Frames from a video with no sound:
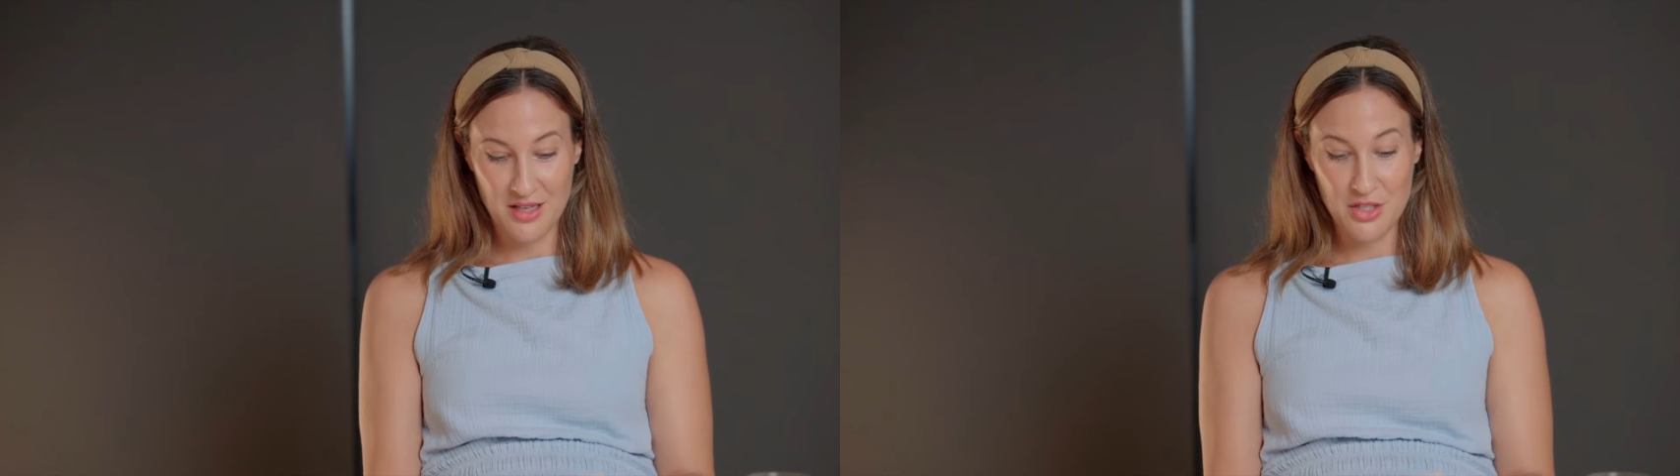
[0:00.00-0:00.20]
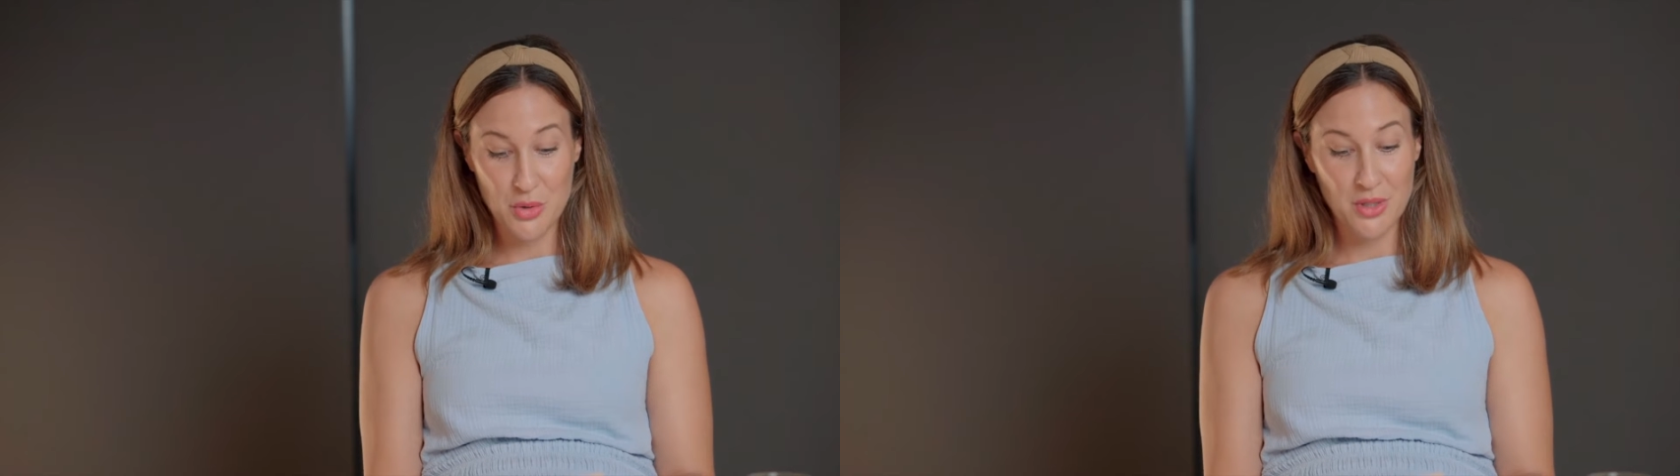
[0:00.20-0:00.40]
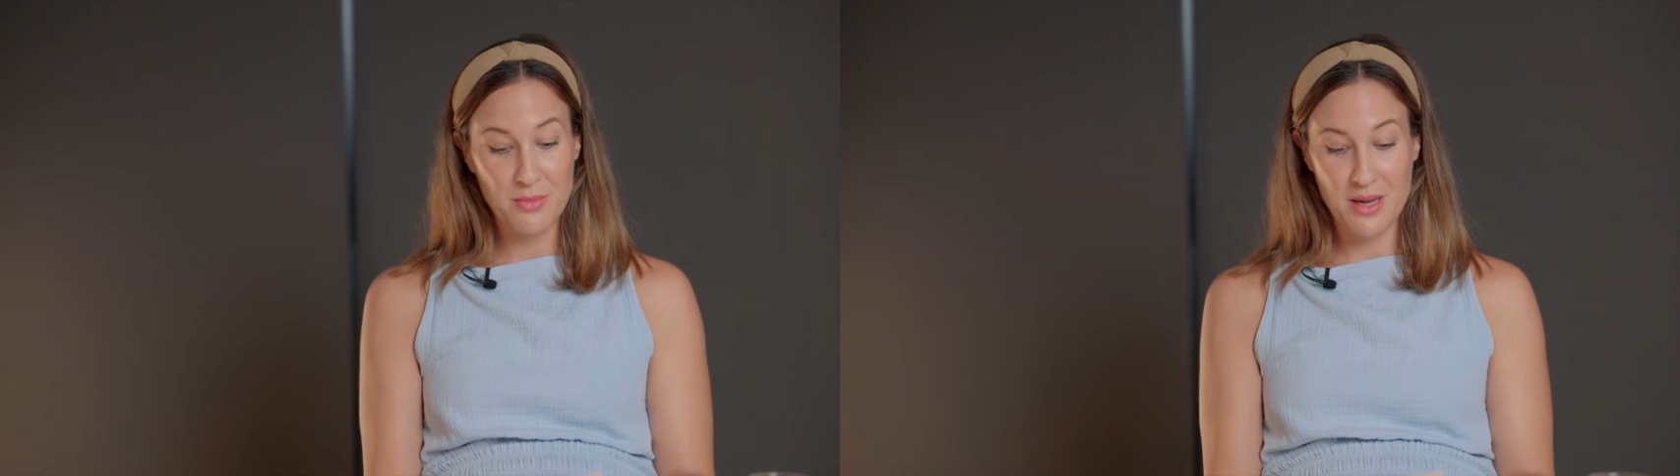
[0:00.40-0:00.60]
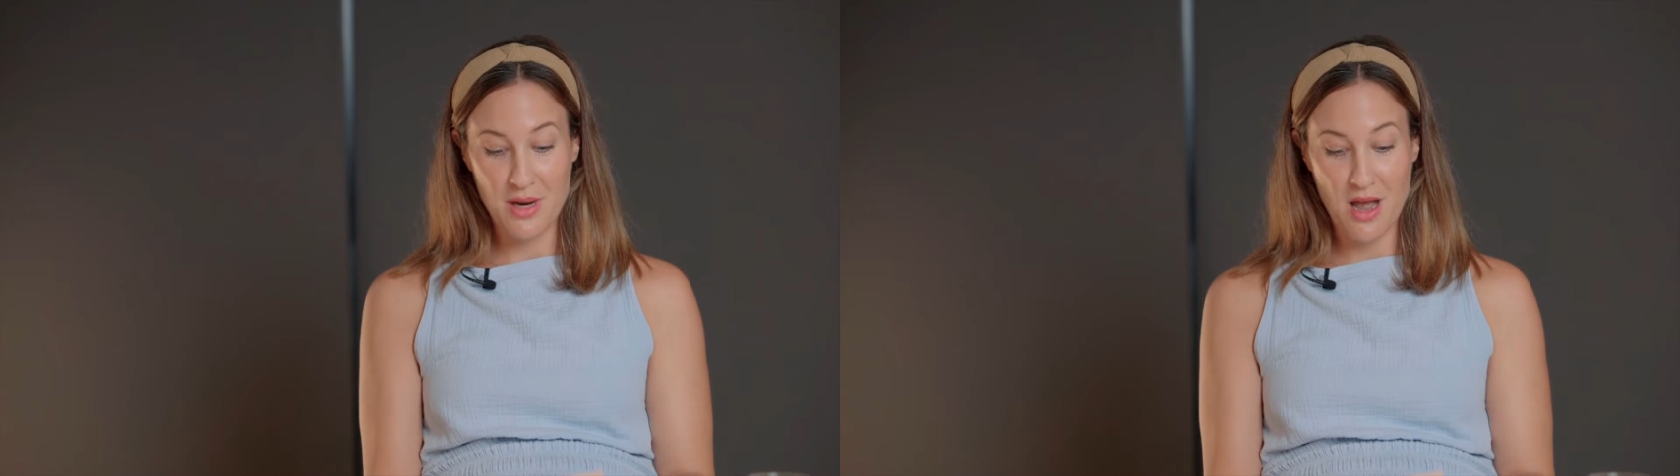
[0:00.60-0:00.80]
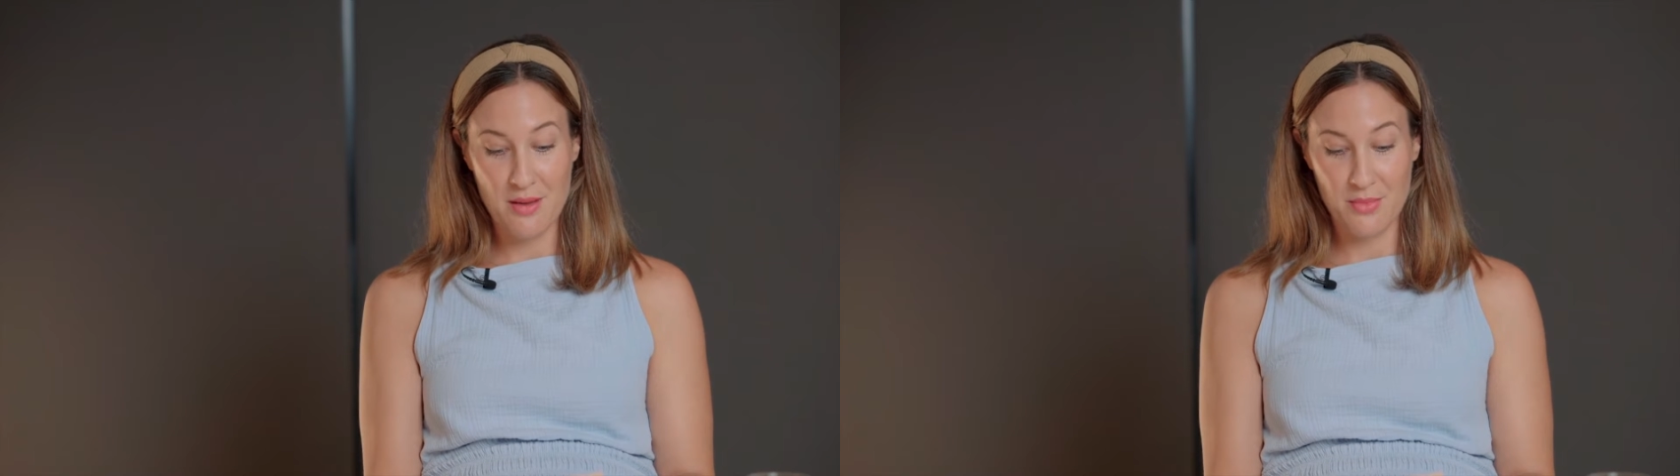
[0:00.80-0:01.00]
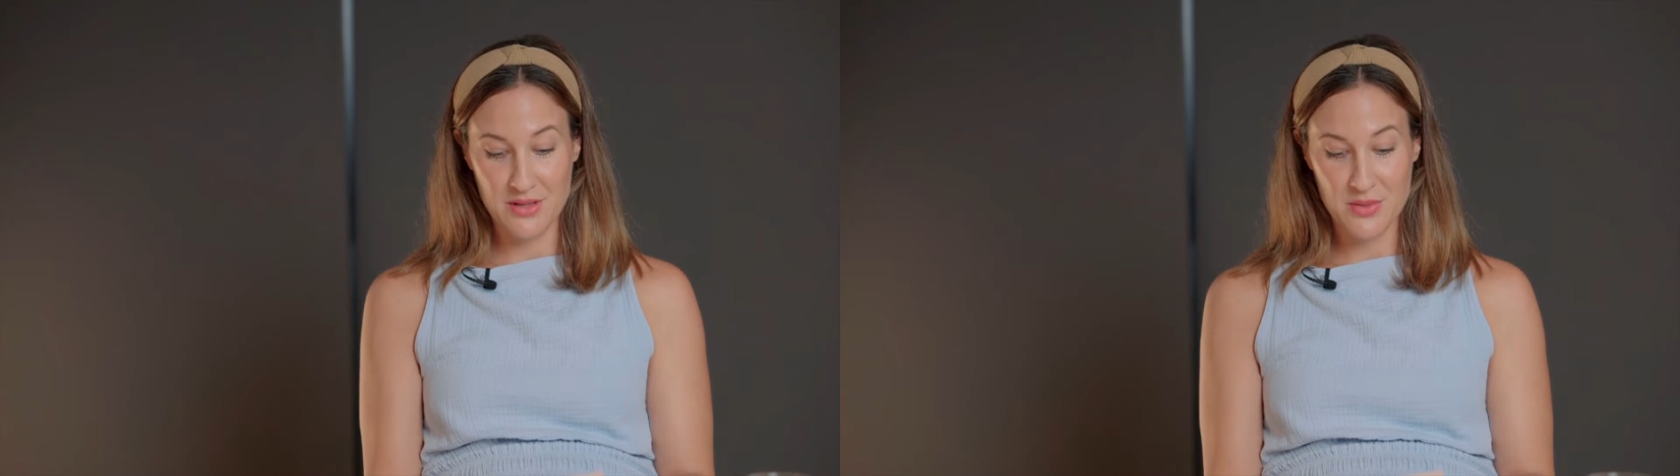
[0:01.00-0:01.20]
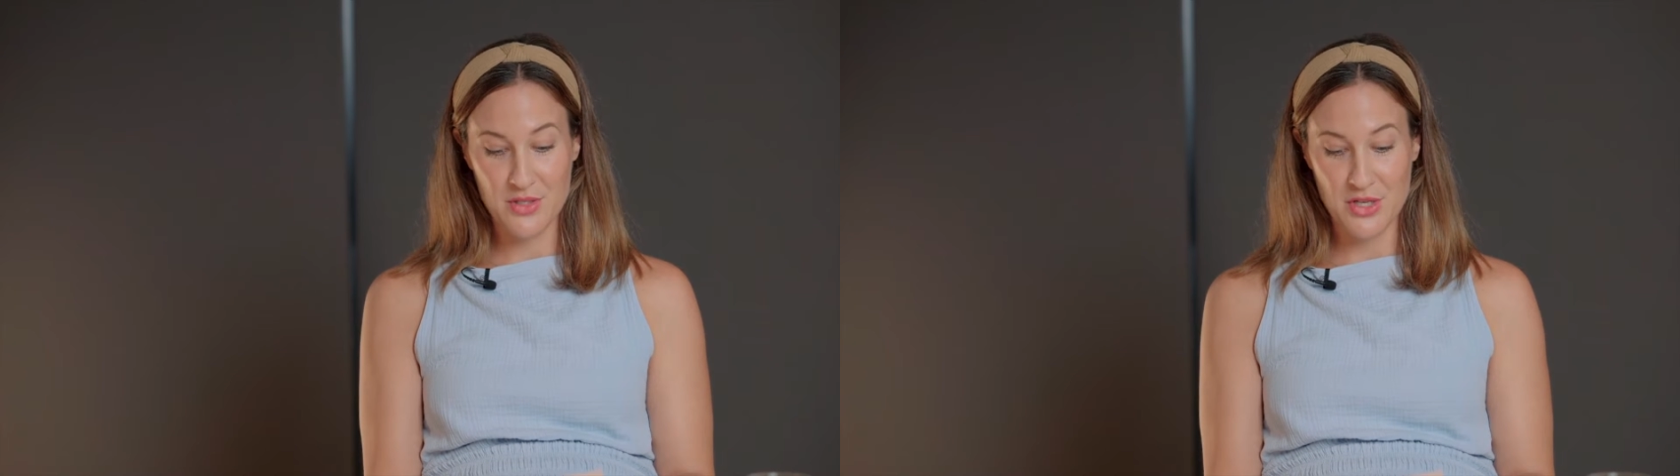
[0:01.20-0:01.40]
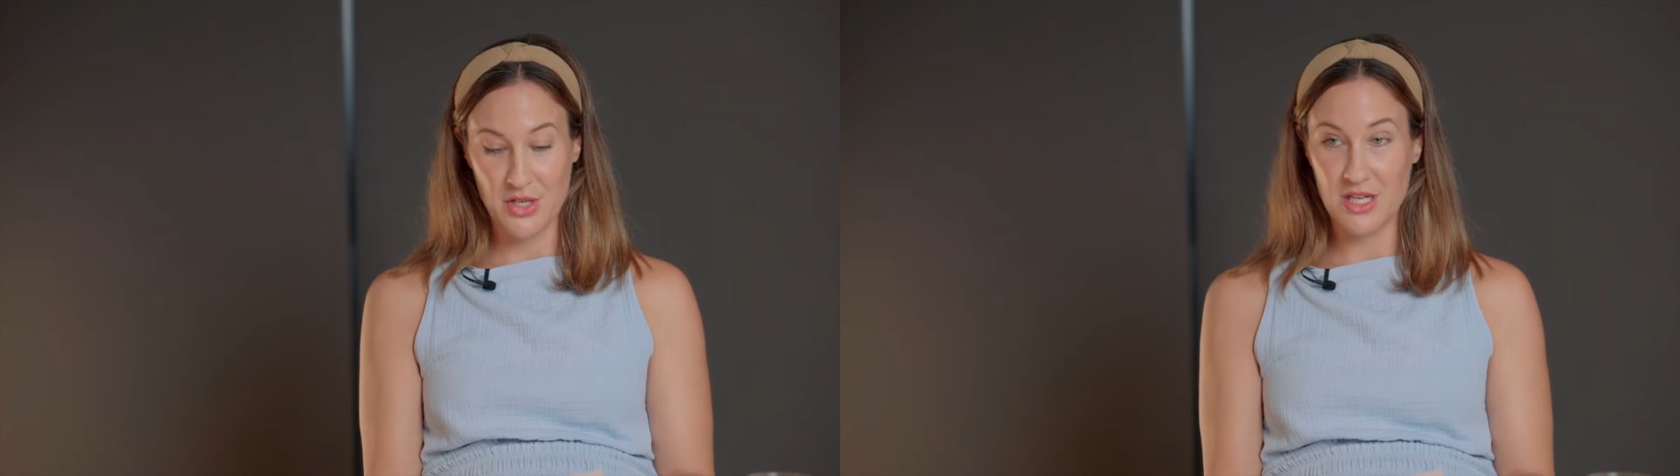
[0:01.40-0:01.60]
During my 9 months
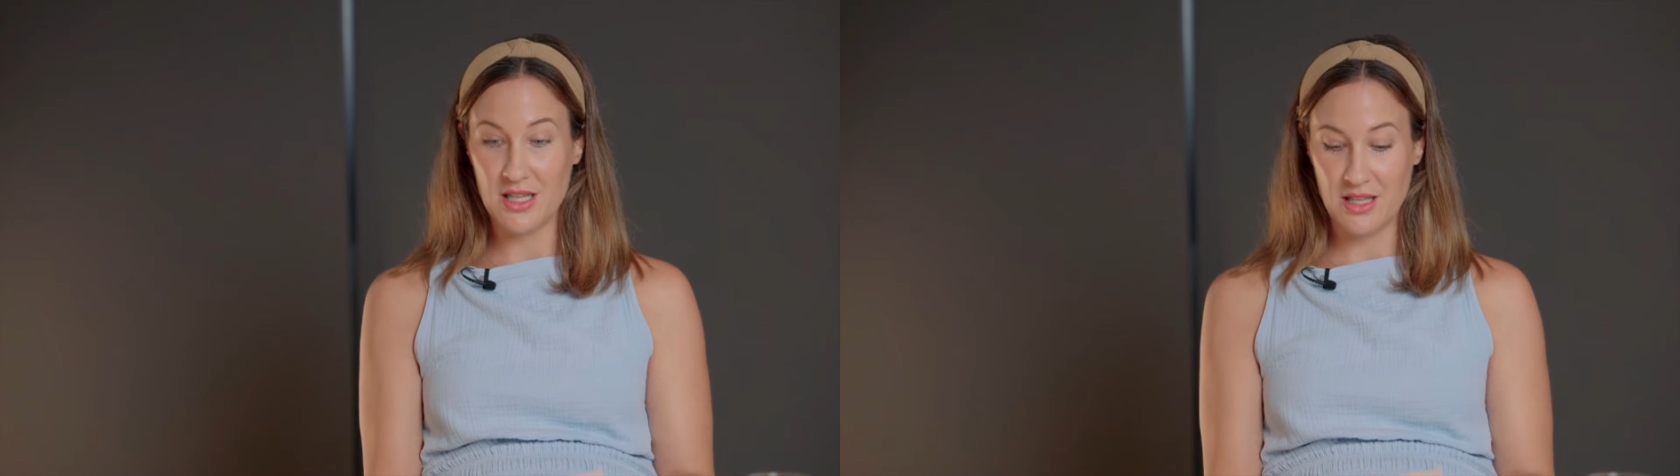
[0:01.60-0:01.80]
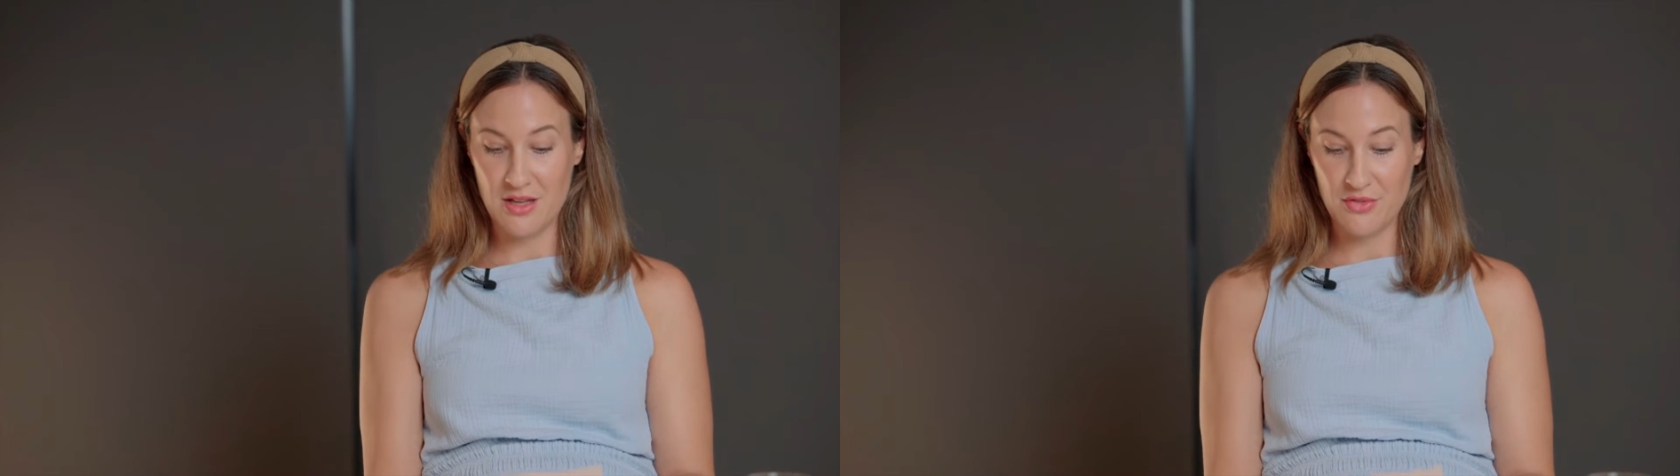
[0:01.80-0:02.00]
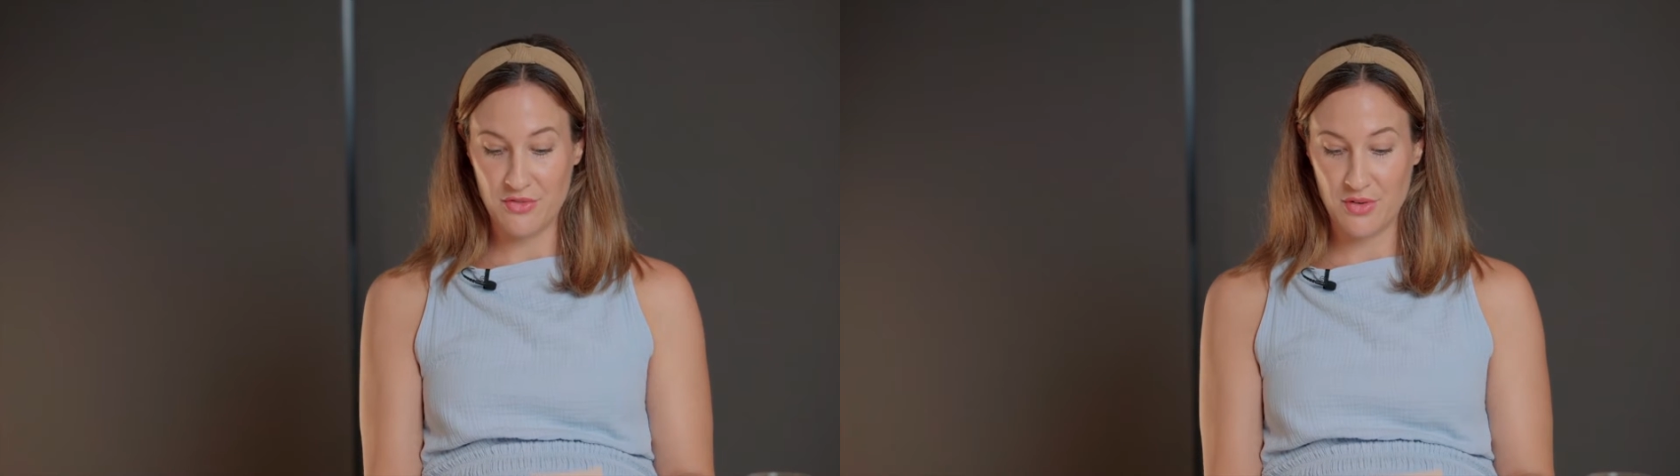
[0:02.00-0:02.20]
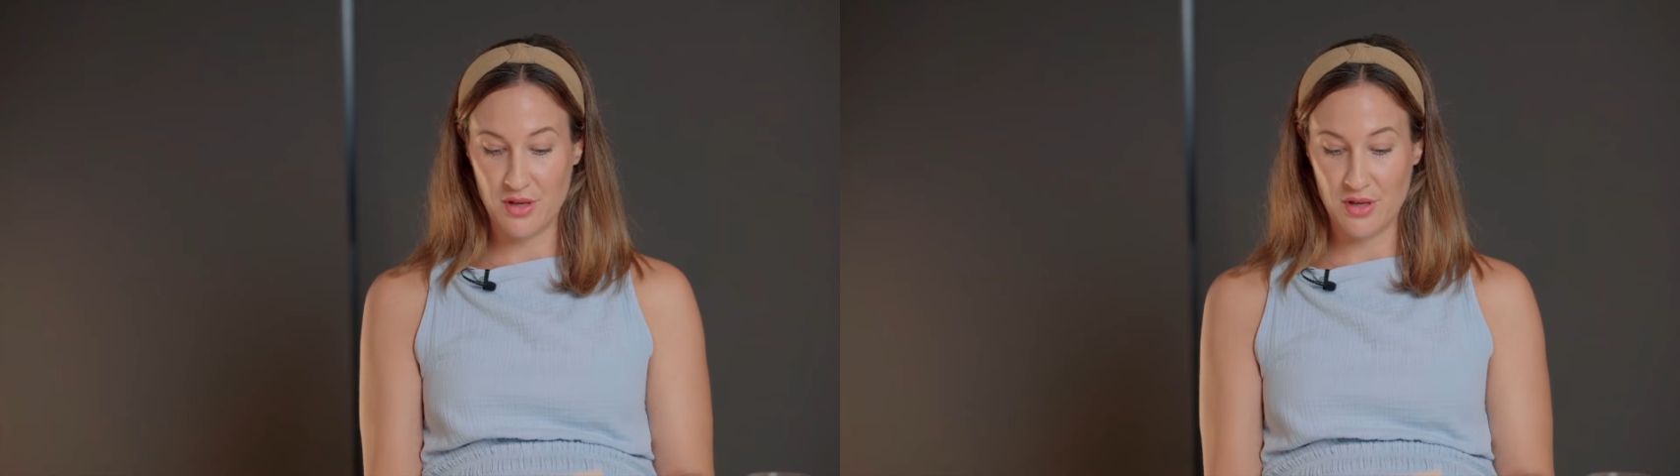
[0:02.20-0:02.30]
maternity leave,